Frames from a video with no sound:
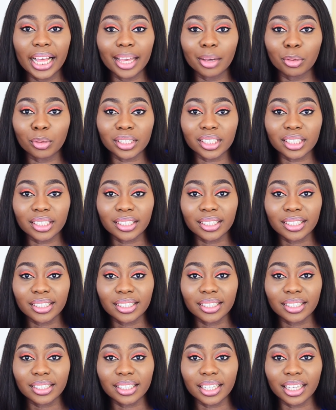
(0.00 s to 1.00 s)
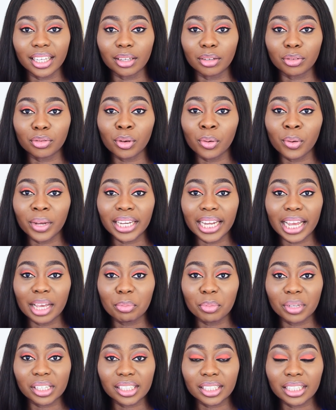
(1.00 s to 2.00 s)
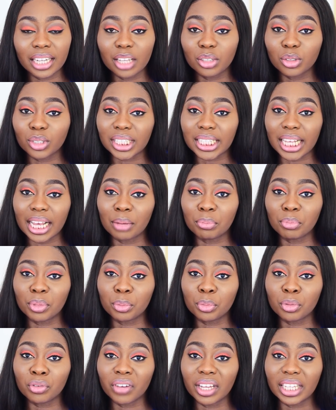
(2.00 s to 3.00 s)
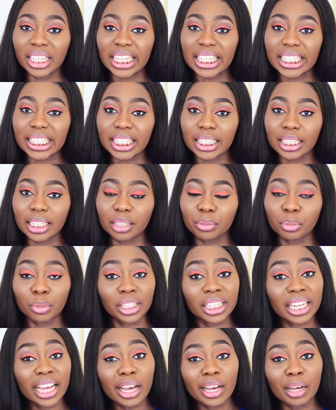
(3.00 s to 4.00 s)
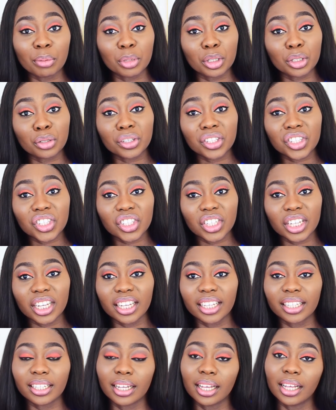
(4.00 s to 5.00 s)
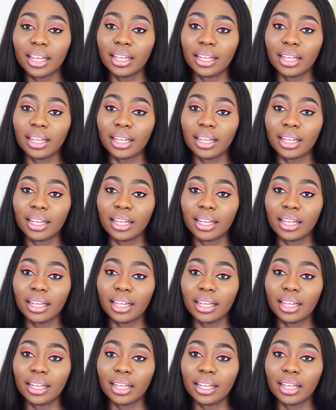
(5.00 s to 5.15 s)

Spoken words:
I was a 419 person, I used to scam people over the internet, but now I'm a Christian.